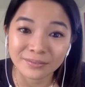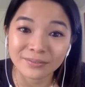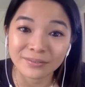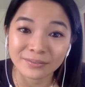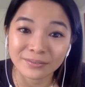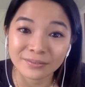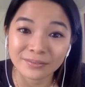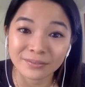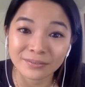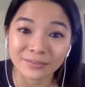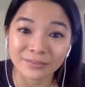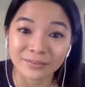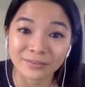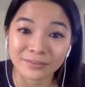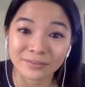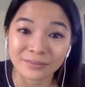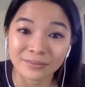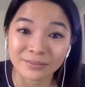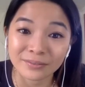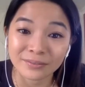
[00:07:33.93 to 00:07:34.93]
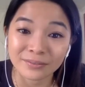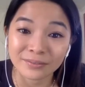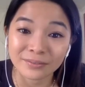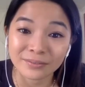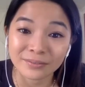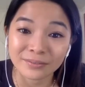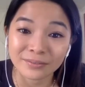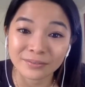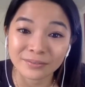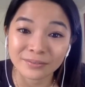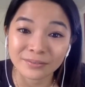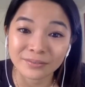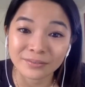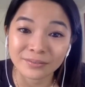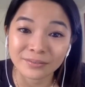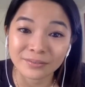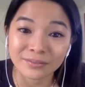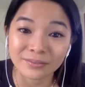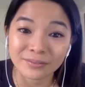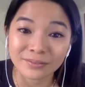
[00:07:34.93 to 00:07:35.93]

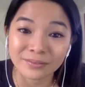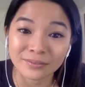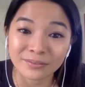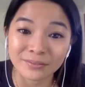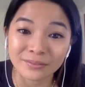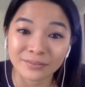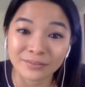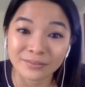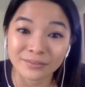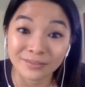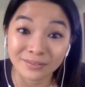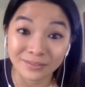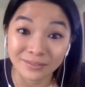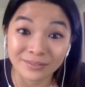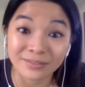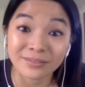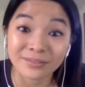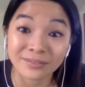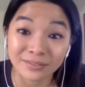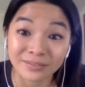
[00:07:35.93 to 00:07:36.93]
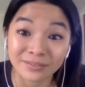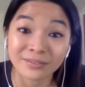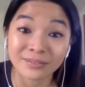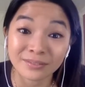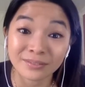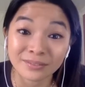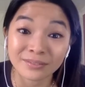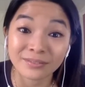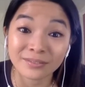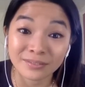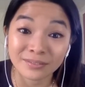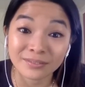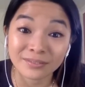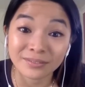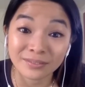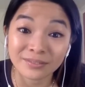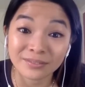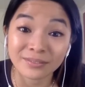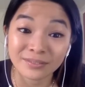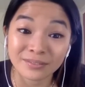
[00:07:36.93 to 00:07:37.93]

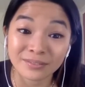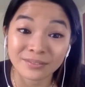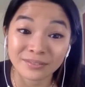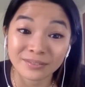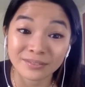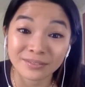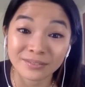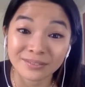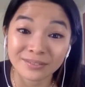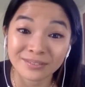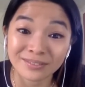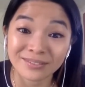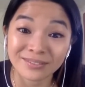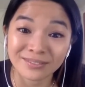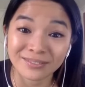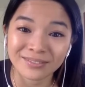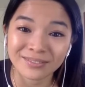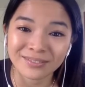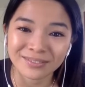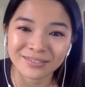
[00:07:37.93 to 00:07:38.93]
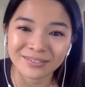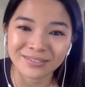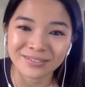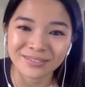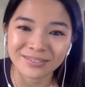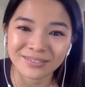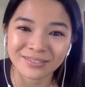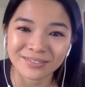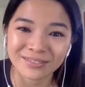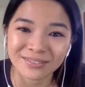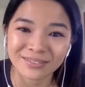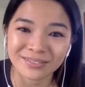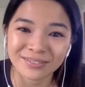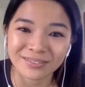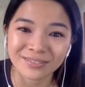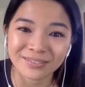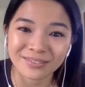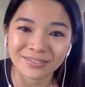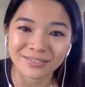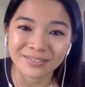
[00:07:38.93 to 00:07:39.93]

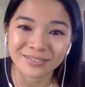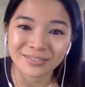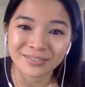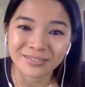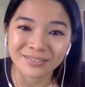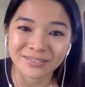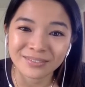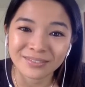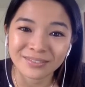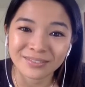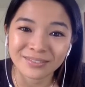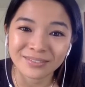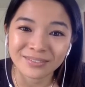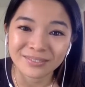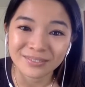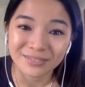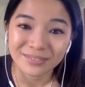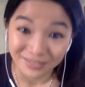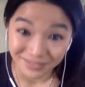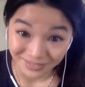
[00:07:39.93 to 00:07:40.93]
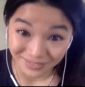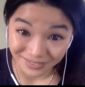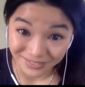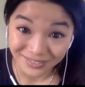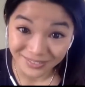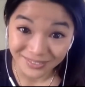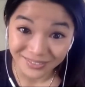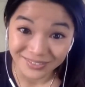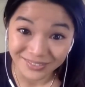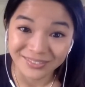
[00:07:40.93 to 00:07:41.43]
(not speaking)